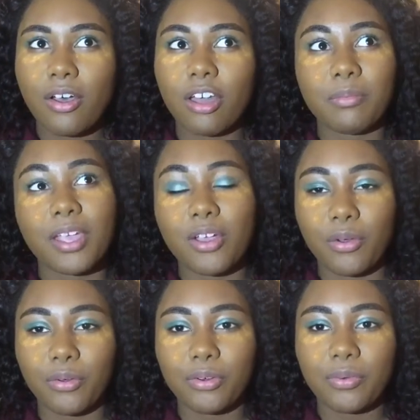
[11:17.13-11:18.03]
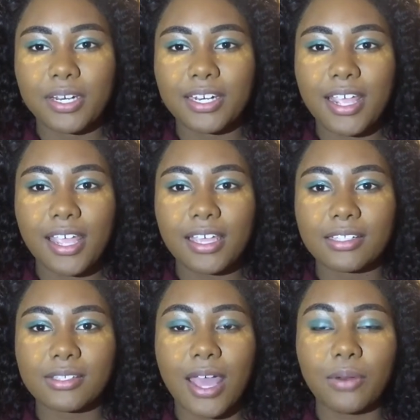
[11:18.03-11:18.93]
on my own one day.
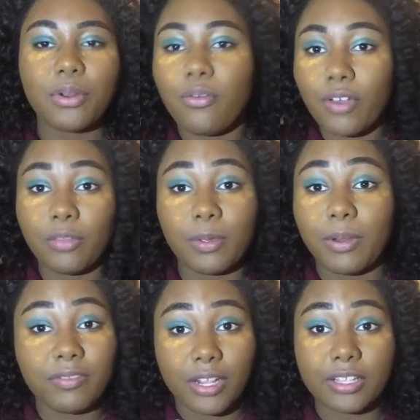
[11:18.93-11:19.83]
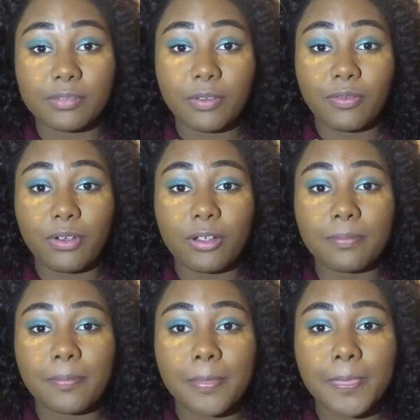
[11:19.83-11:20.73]
So I don't know if other people have done this
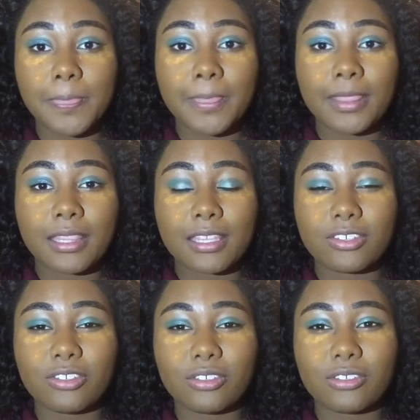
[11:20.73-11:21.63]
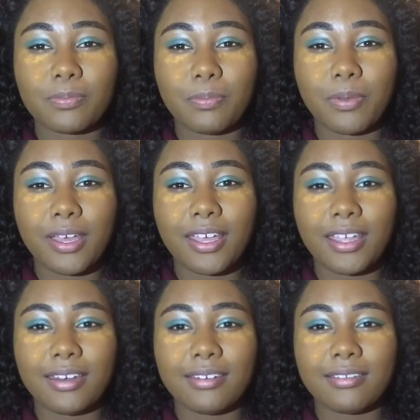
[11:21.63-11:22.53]
before,
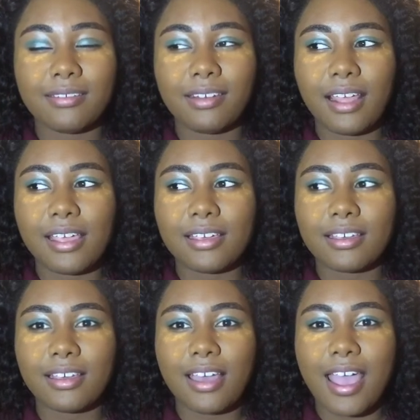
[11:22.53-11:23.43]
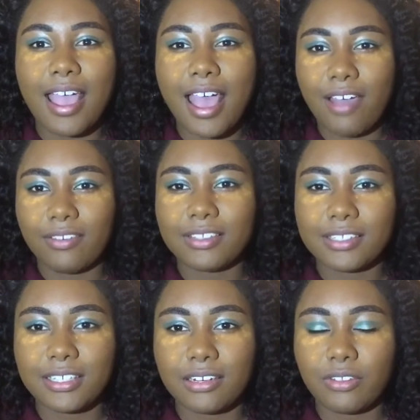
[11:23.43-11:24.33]
but like I haven't
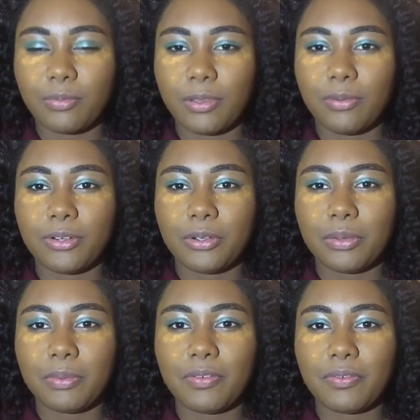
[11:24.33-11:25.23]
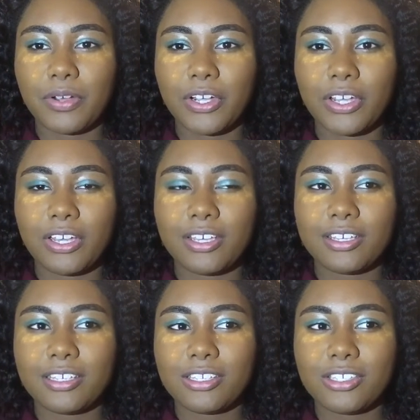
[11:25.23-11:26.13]
seen other people do it before.
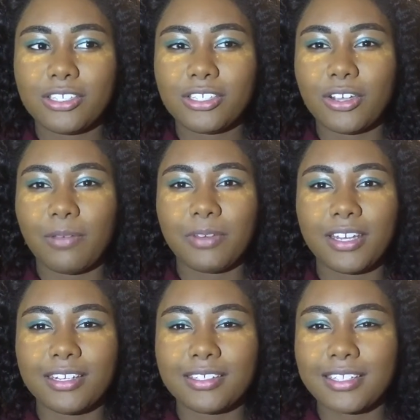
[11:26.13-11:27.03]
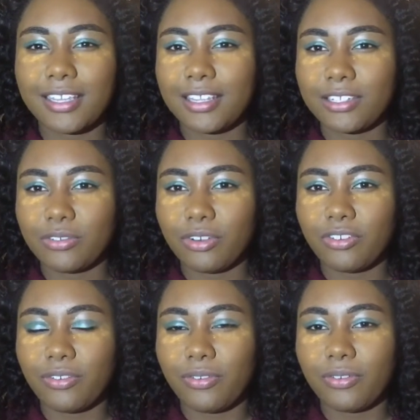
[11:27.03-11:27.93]
So I'm gonna say that it's
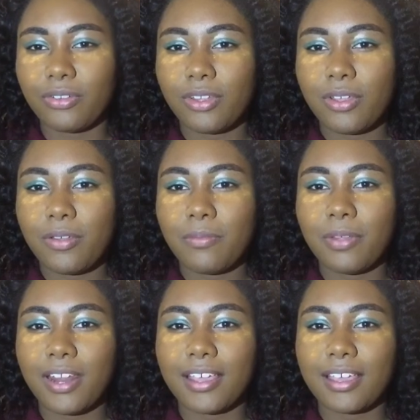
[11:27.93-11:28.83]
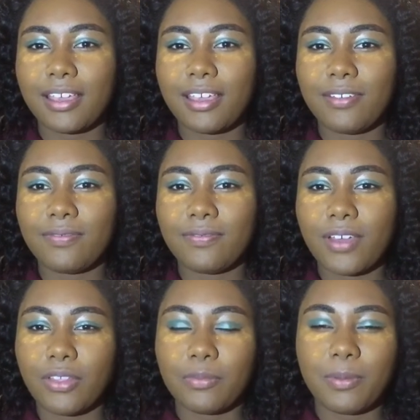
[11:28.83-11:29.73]
original, but like if
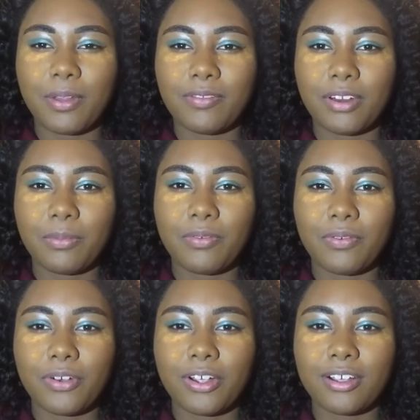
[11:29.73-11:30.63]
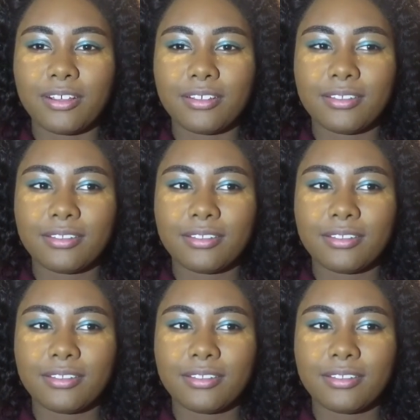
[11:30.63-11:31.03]
other people have done it before,